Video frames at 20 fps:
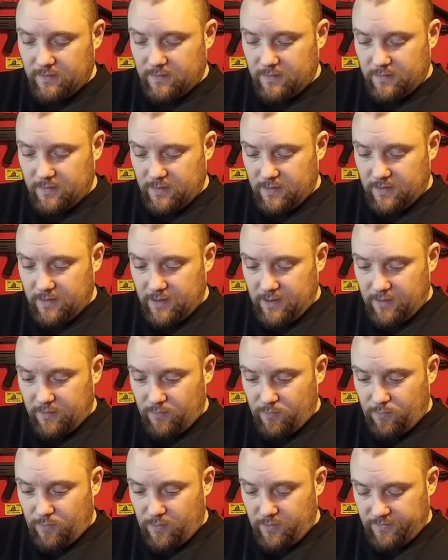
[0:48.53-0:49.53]
And then
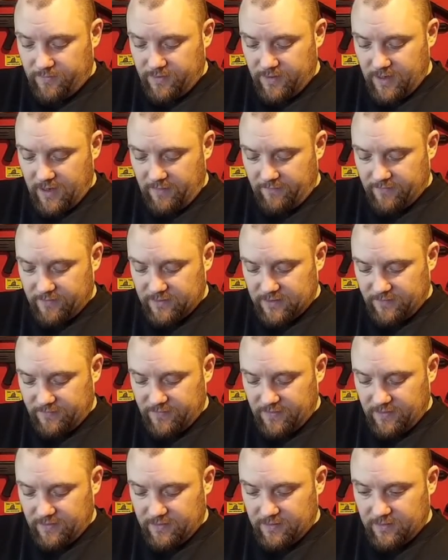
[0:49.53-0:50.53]
all of the others, I
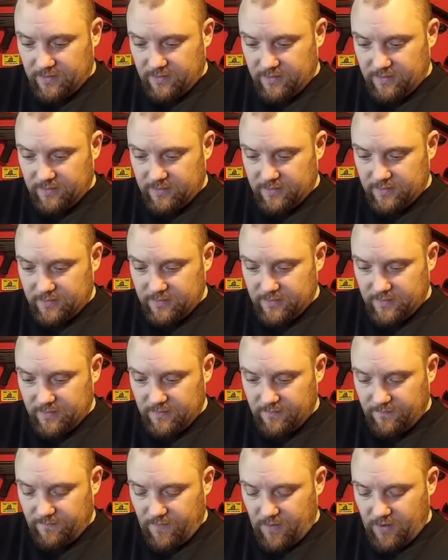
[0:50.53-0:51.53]
think, are like
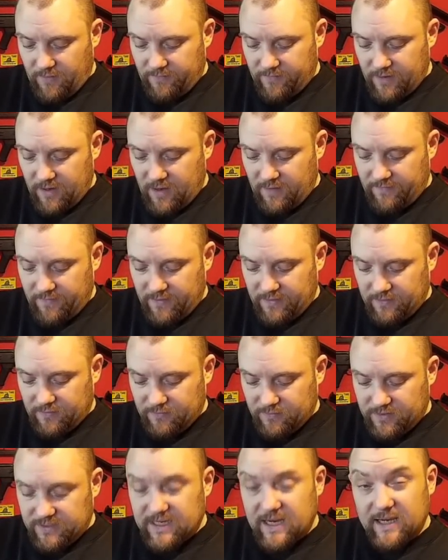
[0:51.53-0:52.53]
5.5 inch
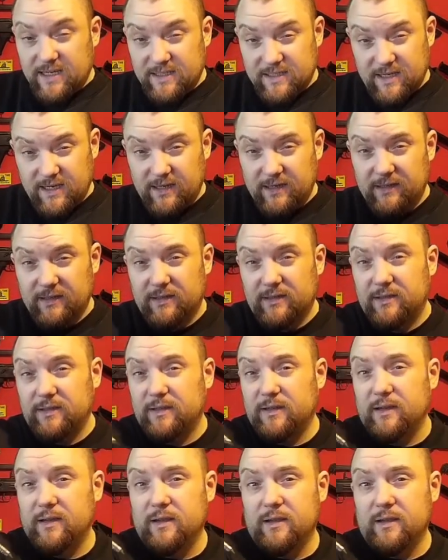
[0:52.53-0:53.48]
or 6 inch.